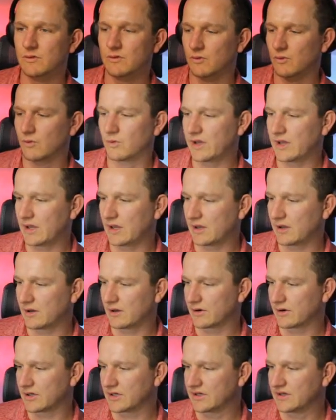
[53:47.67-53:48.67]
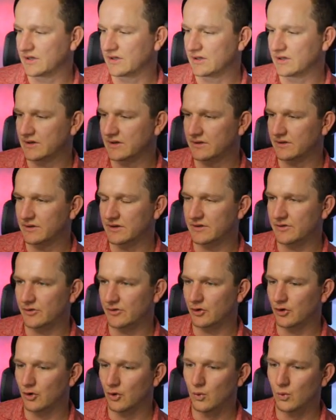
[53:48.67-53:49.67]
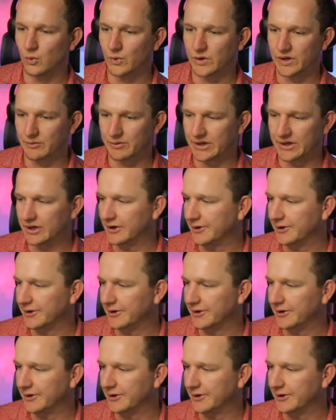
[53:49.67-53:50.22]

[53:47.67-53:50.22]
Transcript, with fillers: Where did this go? Here we go.